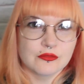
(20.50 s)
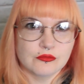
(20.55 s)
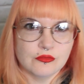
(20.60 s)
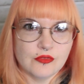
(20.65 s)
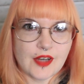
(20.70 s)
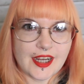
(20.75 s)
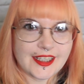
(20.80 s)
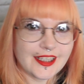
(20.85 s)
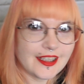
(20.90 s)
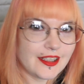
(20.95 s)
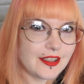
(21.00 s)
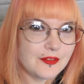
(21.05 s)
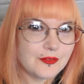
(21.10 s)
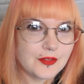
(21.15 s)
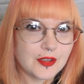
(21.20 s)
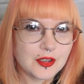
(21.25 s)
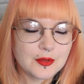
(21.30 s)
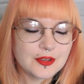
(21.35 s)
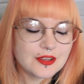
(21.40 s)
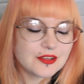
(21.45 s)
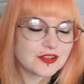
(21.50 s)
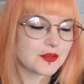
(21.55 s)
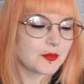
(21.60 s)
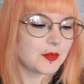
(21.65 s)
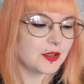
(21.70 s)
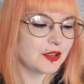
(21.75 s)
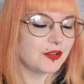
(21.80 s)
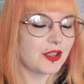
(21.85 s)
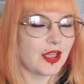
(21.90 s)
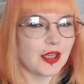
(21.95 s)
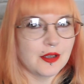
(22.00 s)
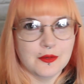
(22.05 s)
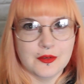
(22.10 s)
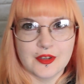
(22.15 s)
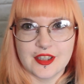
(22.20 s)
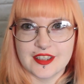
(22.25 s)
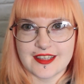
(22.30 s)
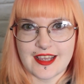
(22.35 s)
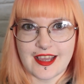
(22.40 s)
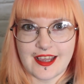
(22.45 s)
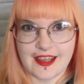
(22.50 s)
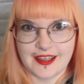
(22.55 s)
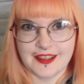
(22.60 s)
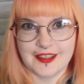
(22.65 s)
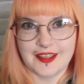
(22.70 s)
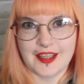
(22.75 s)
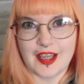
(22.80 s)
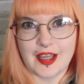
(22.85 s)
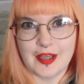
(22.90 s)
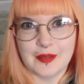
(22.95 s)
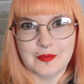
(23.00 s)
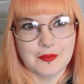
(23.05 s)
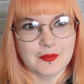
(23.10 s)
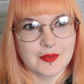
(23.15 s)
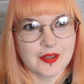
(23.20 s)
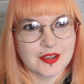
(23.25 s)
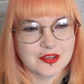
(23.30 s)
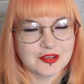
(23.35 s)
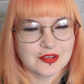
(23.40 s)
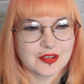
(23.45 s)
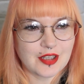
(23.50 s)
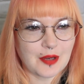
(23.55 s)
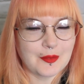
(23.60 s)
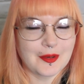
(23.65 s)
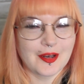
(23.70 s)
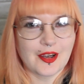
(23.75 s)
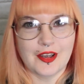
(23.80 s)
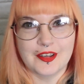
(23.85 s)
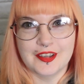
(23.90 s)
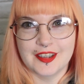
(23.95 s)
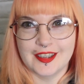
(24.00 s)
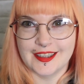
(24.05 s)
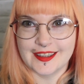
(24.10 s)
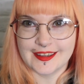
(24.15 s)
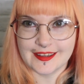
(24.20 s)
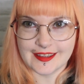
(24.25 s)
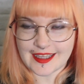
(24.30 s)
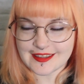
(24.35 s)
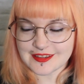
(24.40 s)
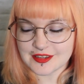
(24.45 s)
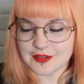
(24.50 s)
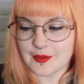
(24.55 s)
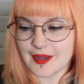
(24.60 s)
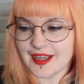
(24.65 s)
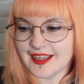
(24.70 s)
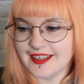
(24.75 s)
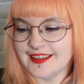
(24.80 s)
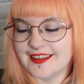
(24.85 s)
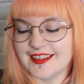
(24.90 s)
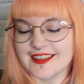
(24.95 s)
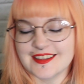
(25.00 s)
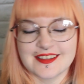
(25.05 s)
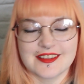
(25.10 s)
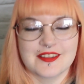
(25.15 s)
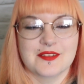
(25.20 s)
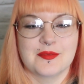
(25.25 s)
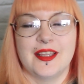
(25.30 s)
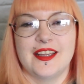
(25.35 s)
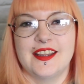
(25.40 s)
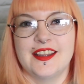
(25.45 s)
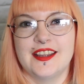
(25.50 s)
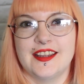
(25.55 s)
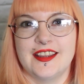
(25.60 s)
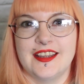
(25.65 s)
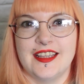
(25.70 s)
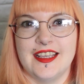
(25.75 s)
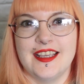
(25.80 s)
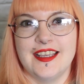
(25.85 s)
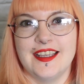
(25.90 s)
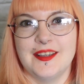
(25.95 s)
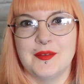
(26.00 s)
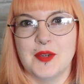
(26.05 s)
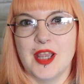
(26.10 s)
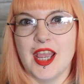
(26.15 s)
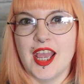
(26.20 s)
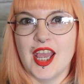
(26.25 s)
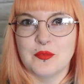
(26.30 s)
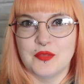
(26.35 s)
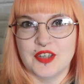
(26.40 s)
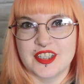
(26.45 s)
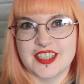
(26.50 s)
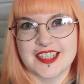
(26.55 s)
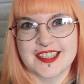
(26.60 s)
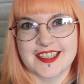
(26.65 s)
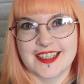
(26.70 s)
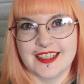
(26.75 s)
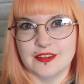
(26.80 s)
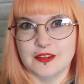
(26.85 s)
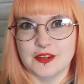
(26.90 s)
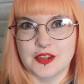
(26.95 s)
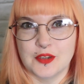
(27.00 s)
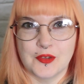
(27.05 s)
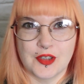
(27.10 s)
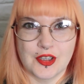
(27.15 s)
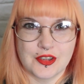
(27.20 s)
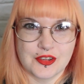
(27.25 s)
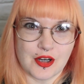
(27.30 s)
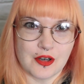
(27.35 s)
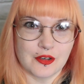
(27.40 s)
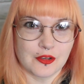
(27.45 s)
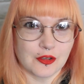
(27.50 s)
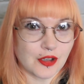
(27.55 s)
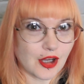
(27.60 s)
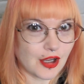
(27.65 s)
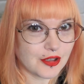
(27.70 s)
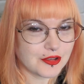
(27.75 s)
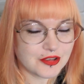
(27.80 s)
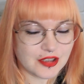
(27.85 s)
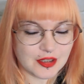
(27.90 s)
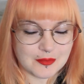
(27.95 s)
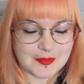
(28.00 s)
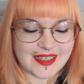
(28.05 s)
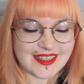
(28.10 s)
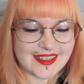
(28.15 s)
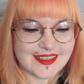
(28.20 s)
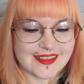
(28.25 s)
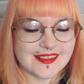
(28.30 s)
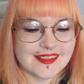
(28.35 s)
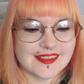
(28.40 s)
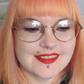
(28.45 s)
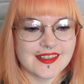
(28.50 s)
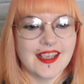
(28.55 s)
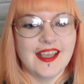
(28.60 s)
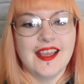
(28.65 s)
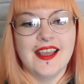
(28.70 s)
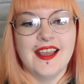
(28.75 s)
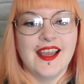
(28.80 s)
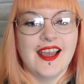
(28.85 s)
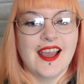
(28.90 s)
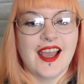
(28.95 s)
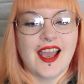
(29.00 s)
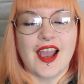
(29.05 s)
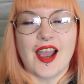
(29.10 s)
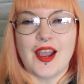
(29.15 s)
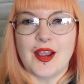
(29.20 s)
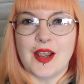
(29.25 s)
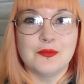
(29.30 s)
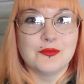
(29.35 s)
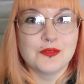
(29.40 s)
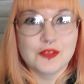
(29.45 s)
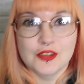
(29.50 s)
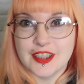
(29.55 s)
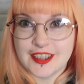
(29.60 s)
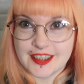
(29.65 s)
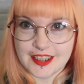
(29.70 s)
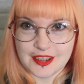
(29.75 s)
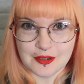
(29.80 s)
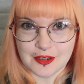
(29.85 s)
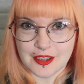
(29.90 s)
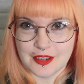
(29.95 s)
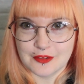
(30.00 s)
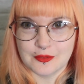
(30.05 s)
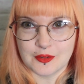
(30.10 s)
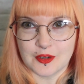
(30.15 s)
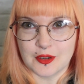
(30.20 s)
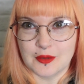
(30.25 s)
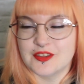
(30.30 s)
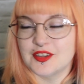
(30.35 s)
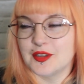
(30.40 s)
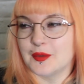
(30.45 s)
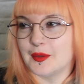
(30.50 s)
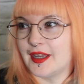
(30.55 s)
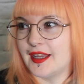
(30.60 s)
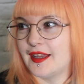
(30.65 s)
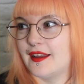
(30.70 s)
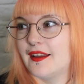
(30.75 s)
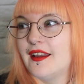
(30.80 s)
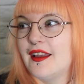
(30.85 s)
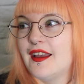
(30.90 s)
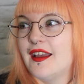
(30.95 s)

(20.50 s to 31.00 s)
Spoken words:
Regular viewers will know that I am going on a little getaway. This is with the British Guild of Historical Costume Makers. I'm really looking forward to it.